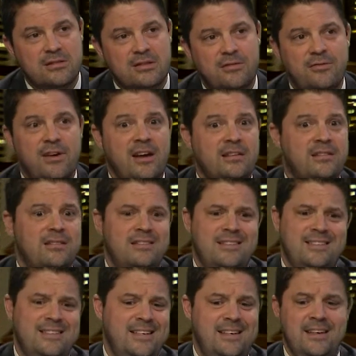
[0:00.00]
and the fact that
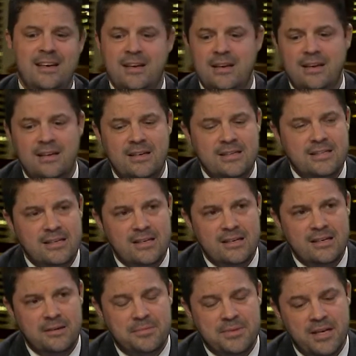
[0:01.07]
they say he's going to
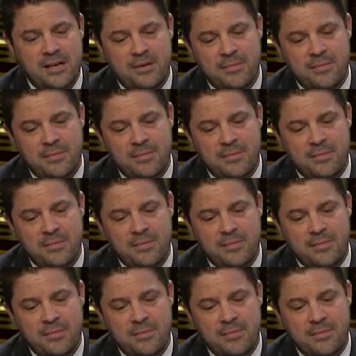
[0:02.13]
end up dead.